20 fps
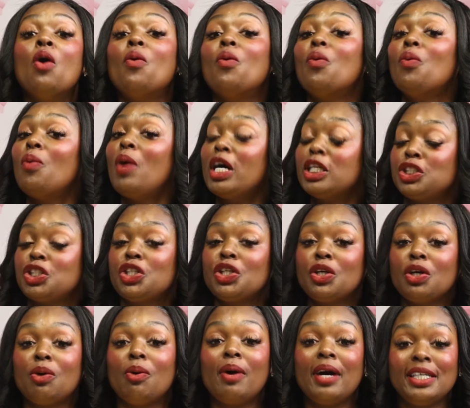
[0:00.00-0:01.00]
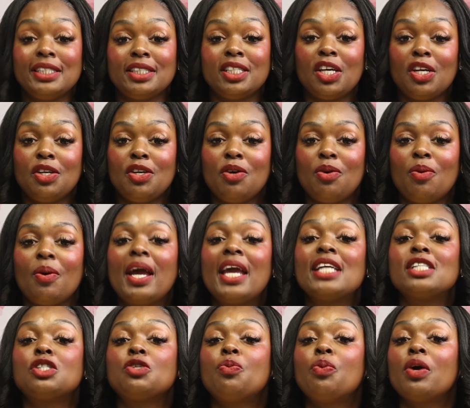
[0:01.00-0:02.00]
What you're going to do
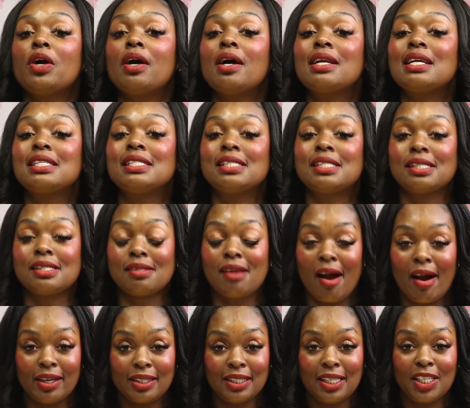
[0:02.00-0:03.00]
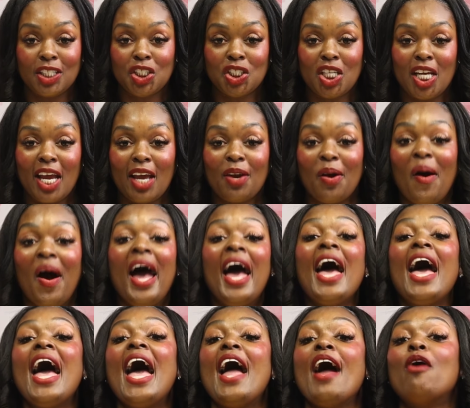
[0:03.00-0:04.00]
is we're going to start this channel,
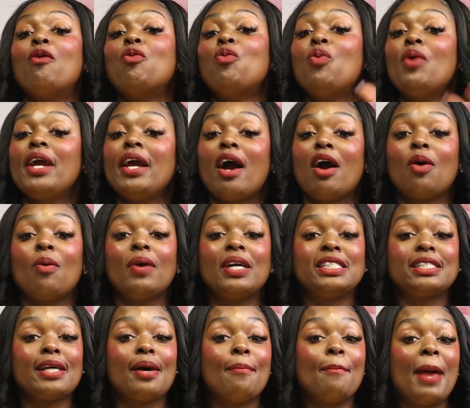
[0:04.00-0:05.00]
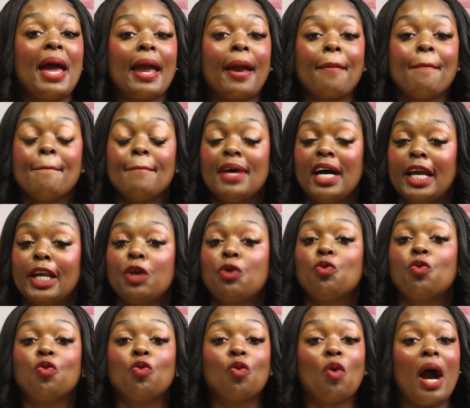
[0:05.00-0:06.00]
and we are going to make money
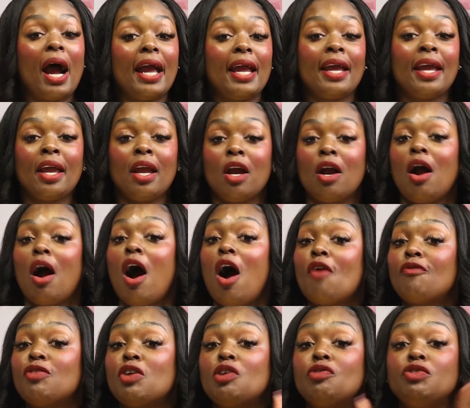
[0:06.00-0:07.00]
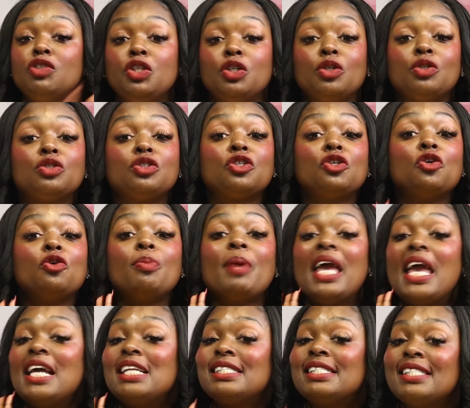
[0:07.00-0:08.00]
right here off of YouTube
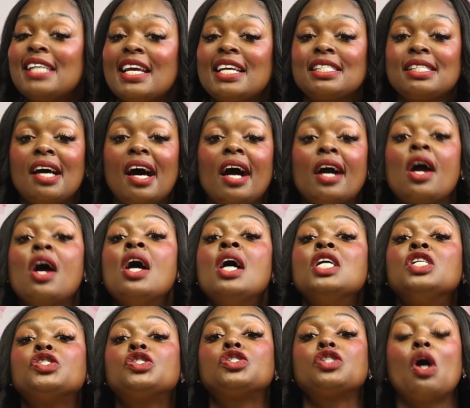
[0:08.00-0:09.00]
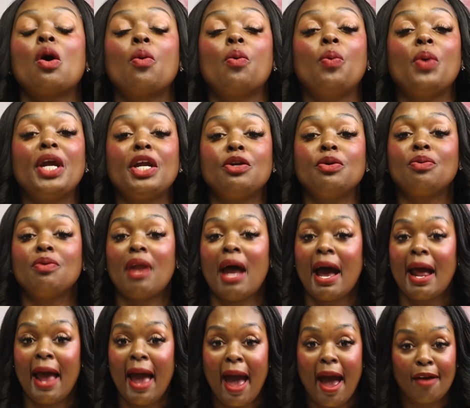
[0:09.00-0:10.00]
and TikTok, so we do
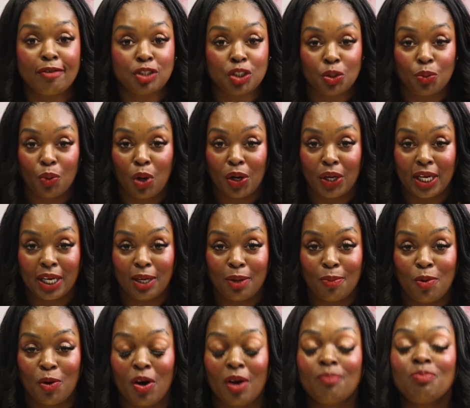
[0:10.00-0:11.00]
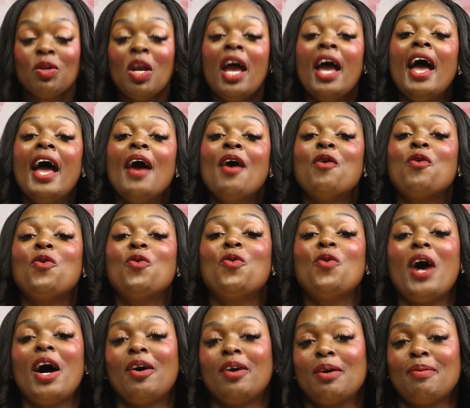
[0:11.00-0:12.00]
not have to work anymore.
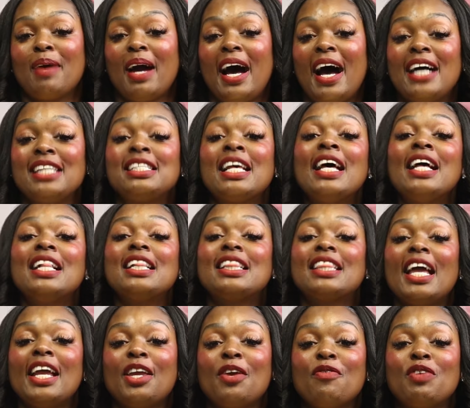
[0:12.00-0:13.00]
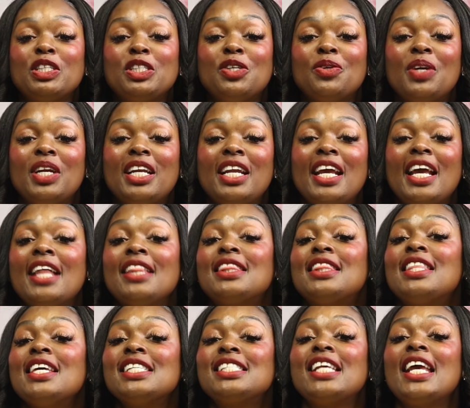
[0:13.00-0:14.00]
Welcome, guys. Thank you for tuning in.
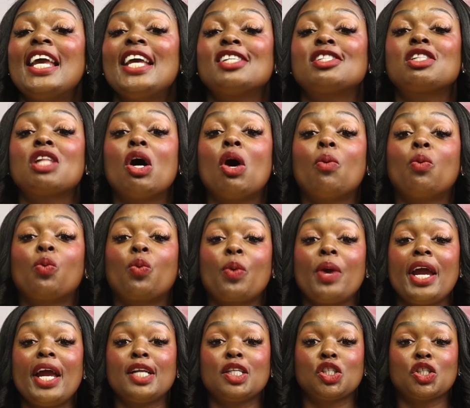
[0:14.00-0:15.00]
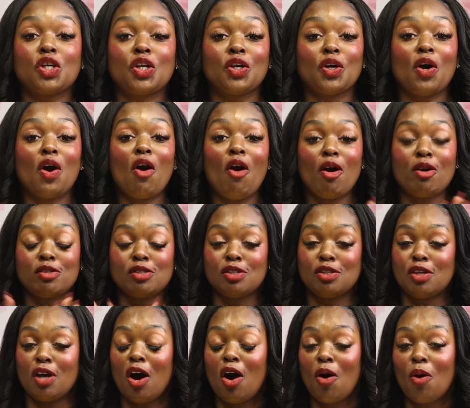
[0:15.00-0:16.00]
This is the Rich Girls
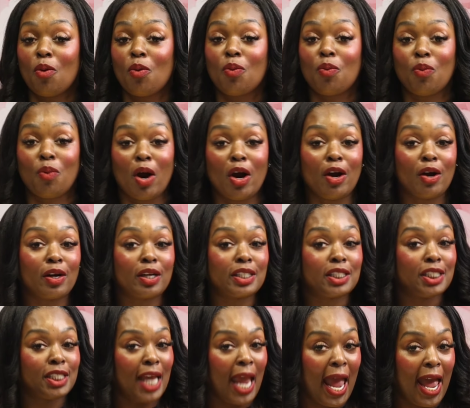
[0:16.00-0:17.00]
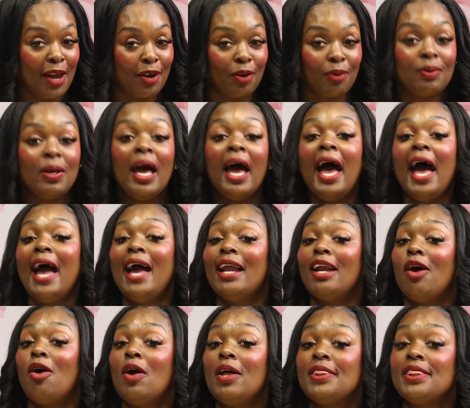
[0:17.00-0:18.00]
Don't Work channel, and
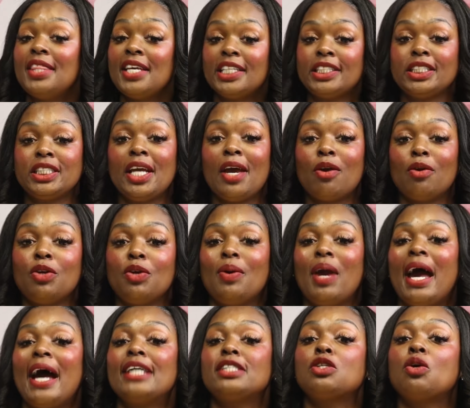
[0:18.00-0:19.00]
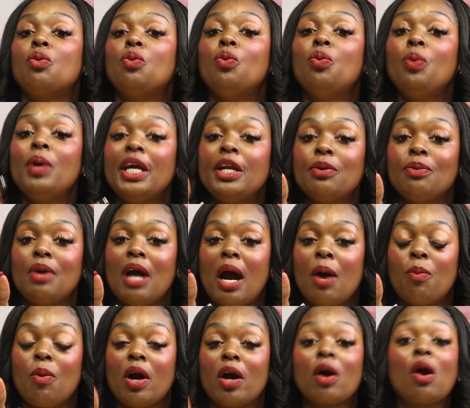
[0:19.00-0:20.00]
on this channel, you guys, we do
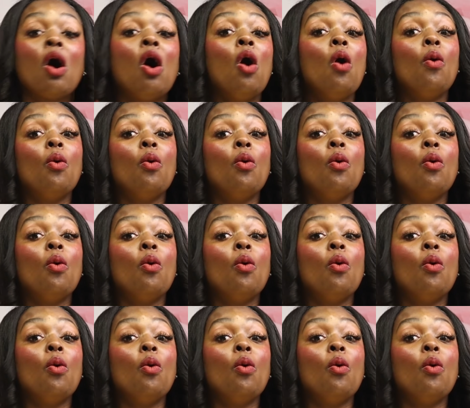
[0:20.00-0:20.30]
not work.